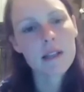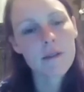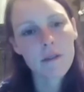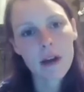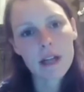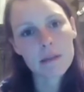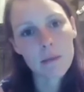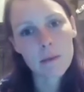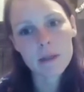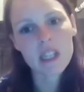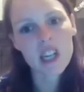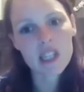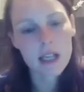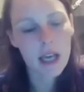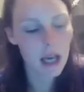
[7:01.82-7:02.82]
rights movement
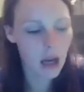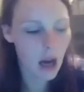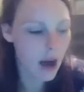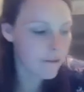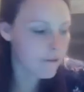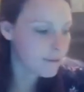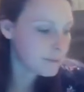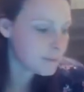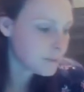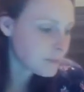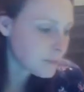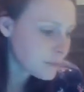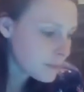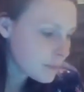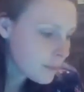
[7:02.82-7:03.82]
starts kicking off.
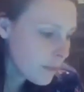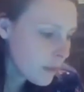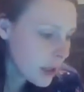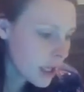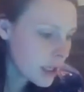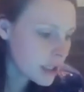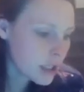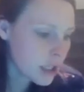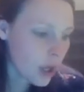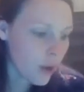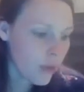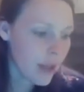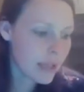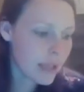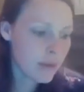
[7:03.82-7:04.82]
So
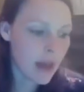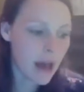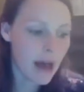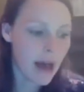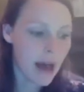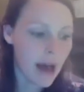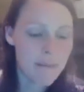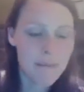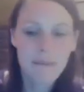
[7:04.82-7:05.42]
that's what that.